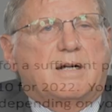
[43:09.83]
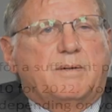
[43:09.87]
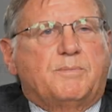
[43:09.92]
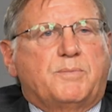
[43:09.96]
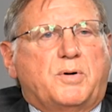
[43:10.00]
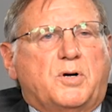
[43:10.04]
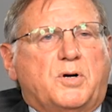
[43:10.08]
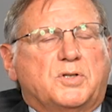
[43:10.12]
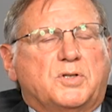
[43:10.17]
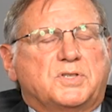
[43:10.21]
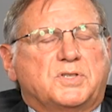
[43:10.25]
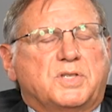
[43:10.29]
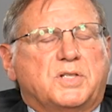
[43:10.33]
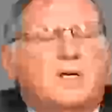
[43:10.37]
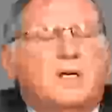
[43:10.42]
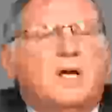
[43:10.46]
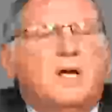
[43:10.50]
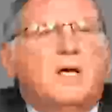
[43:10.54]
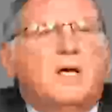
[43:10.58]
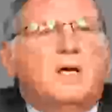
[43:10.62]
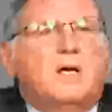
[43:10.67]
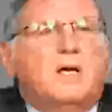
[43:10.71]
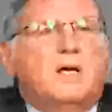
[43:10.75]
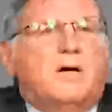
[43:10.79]
person
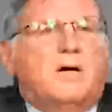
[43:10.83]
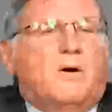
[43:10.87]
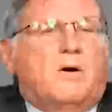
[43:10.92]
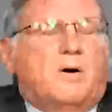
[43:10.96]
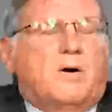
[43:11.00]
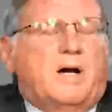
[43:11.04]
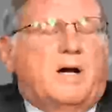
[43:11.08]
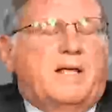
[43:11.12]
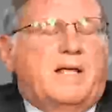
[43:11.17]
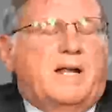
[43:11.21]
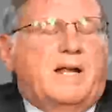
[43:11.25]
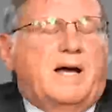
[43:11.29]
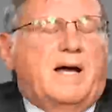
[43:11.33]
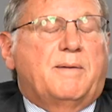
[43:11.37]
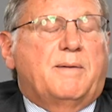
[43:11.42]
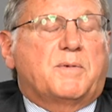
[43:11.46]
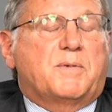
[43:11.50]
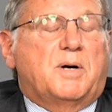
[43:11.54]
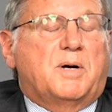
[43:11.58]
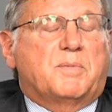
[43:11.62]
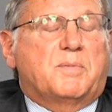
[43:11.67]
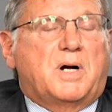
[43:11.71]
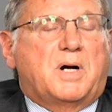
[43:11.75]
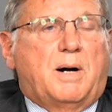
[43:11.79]
or a
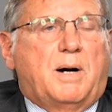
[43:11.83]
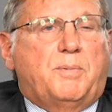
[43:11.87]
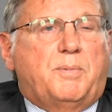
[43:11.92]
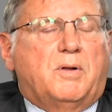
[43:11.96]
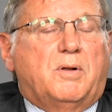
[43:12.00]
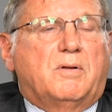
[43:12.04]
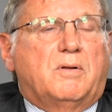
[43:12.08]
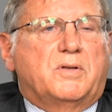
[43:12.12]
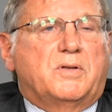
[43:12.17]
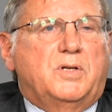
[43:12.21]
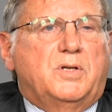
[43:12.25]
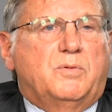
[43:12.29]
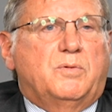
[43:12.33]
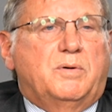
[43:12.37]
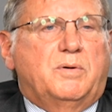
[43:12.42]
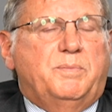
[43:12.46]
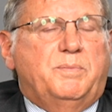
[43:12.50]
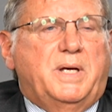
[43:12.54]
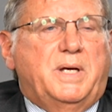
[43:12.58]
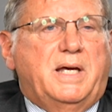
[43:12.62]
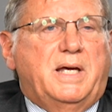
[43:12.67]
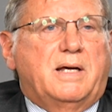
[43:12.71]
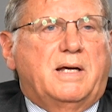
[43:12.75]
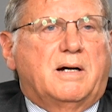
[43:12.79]
high-income couple, you would
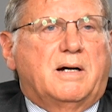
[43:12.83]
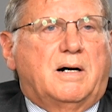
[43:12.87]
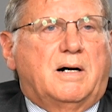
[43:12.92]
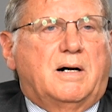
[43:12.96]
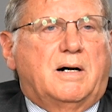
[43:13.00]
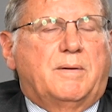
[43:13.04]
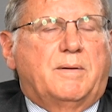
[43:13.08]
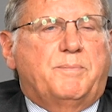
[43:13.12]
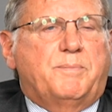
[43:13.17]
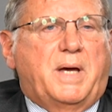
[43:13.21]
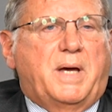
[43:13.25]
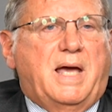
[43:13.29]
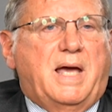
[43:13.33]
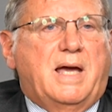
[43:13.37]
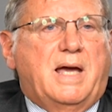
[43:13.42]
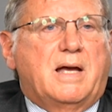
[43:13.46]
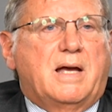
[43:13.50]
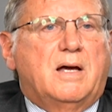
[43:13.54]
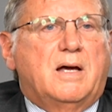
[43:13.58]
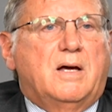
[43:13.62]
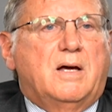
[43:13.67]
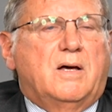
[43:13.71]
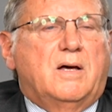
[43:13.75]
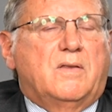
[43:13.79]
be
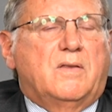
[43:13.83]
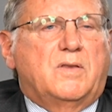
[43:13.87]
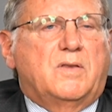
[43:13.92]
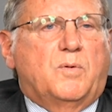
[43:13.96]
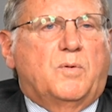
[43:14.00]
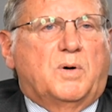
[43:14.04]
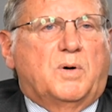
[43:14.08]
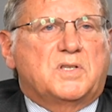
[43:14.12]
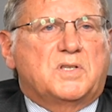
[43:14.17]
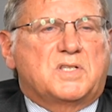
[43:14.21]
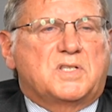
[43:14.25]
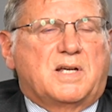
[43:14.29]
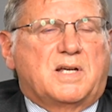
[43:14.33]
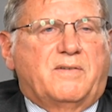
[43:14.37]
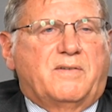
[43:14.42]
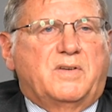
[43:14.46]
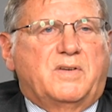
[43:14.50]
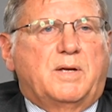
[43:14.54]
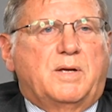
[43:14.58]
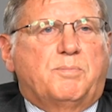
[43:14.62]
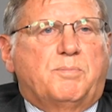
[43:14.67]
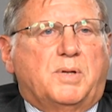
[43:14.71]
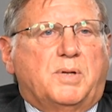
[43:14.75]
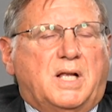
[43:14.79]
paying the
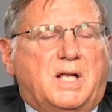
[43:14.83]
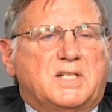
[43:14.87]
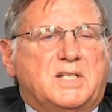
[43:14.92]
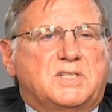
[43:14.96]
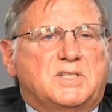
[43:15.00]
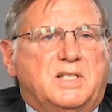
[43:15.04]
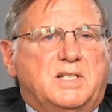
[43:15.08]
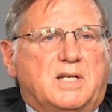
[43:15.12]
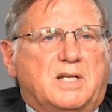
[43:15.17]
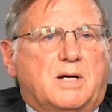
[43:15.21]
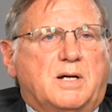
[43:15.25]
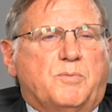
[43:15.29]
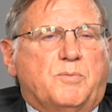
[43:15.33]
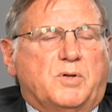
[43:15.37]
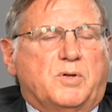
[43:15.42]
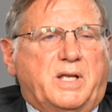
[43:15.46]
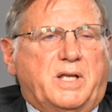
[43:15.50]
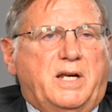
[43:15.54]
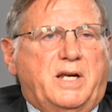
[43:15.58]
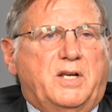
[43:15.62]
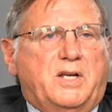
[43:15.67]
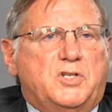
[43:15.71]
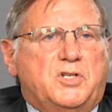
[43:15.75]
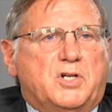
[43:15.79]
$170 plus the
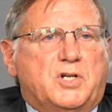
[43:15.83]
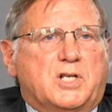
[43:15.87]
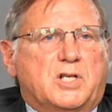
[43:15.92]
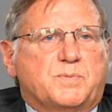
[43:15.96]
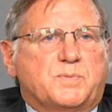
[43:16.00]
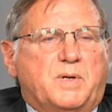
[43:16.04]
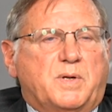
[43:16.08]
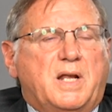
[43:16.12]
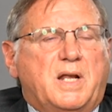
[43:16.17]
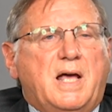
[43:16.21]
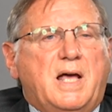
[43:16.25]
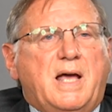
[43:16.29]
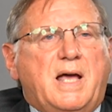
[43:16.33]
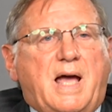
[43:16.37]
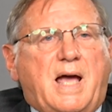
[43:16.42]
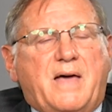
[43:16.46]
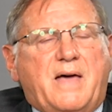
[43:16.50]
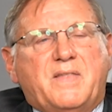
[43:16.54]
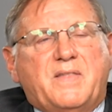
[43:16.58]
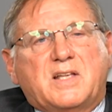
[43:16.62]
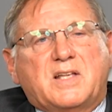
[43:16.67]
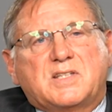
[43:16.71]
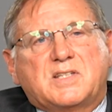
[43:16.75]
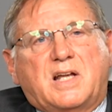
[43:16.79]
income-related adjustment.
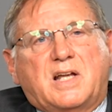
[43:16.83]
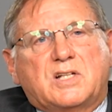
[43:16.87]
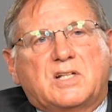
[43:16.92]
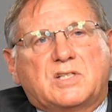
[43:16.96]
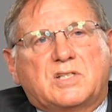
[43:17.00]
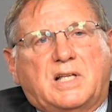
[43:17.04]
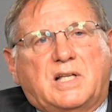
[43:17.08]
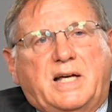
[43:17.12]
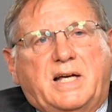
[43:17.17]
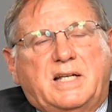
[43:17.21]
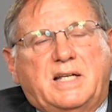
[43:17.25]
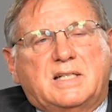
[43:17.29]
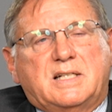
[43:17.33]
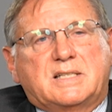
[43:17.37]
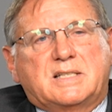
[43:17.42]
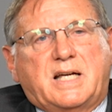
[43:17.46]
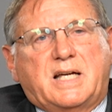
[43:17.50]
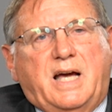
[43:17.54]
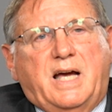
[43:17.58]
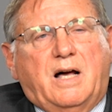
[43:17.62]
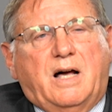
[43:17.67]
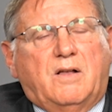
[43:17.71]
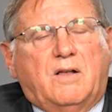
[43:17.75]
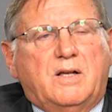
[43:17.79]
And that's on a sliding
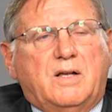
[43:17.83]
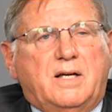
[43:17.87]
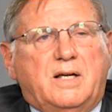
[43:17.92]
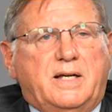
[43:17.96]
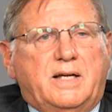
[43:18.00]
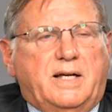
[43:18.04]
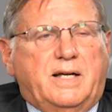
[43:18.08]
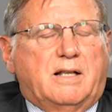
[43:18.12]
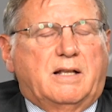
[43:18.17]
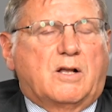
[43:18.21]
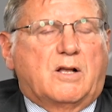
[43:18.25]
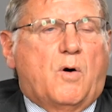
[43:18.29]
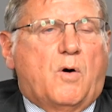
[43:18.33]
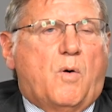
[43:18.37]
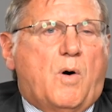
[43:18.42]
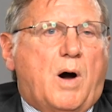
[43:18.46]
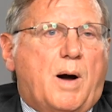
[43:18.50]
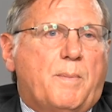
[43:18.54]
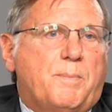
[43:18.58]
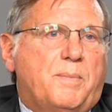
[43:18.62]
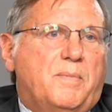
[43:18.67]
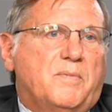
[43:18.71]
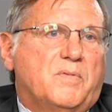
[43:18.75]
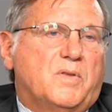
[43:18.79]
scale. It'll go
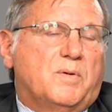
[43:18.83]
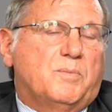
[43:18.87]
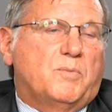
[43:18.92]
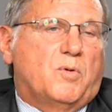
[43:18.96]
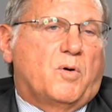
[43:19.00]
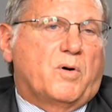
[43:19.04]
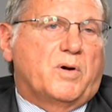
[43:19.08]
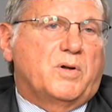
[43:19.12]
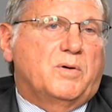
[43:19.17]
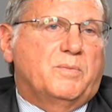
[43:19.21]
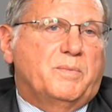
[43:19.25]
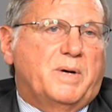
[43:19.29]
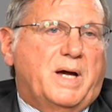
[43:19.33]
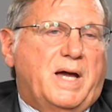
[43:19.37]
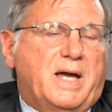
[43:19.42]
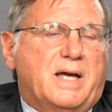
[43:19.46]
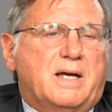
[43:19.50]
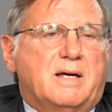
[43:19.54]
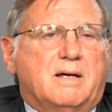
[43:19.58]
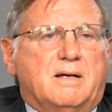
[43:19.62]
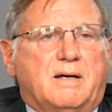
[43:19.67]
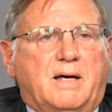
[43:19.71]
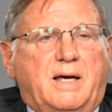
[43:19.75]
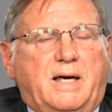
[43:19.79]
up the more you
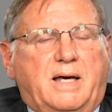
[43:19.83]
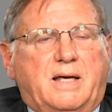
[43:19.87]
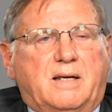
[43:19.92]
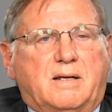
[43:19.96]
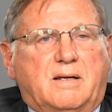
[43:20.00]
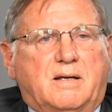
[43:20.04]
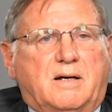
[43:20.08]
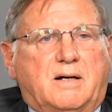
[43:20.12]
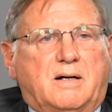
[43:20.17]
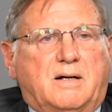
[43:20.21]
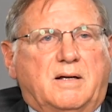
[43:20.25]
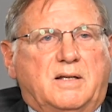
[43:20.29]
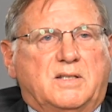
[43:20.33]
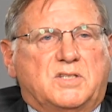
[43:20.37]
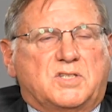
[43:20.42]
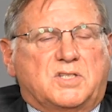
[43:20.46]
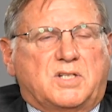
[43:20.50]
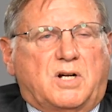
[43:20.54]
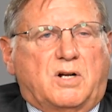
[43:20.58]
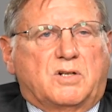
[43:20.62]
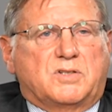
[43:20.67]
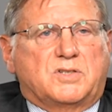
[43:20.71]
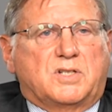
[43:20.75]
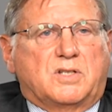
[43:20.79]
make, and it
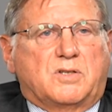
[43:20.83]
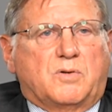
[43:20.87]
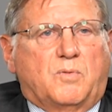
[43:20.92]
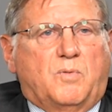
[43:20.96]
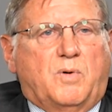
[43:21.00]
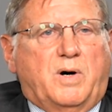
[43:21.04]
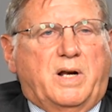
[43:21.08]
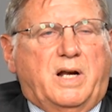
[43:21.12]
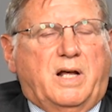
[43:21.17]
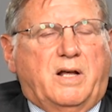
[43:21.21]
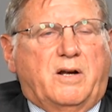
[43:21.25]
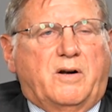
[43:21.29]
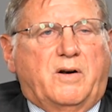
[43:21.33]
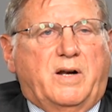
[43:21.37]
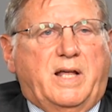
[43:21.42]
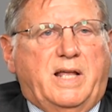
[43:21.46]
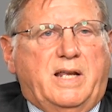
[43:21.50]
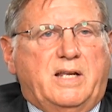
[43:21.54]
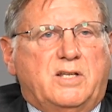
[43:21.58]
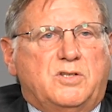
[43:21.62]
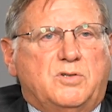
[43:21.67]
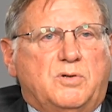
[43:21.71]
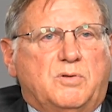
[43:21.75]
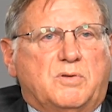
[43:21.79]
starts at the
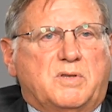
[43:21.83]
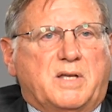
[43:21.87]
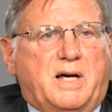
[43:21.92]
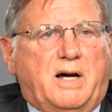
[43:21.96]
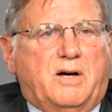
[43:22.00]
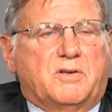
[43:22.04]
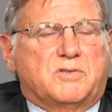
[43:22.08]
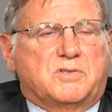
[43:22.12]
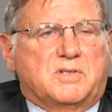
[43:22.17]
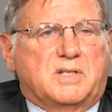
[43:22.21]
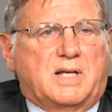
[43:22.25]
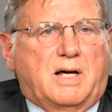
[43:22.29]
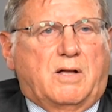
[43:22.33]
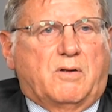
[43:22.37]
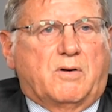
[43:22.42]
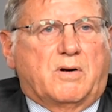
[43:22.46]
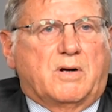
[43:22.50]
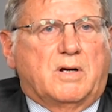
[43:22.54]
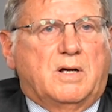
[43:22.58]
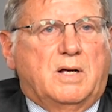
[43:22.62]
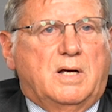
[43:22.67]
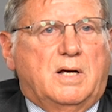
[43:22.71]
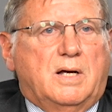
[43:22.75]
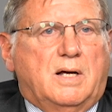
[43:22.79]
$182,000
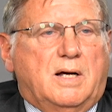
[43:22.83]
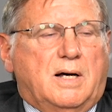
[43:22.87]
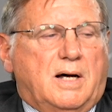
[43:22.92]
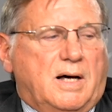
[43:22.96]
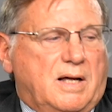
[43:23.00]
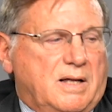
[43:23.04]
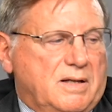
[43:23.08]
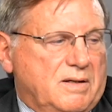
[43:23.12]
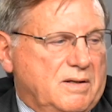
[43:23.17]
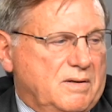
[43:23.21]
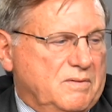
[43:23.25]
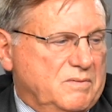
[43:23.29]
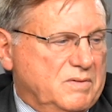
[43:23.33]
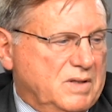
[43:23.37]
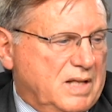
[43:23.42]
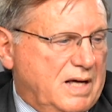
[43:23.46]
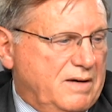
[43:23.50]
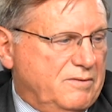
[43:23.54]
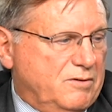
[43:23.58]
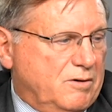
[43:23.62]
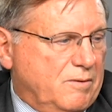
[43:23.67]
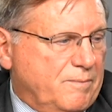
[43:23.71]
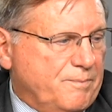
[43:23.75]
level.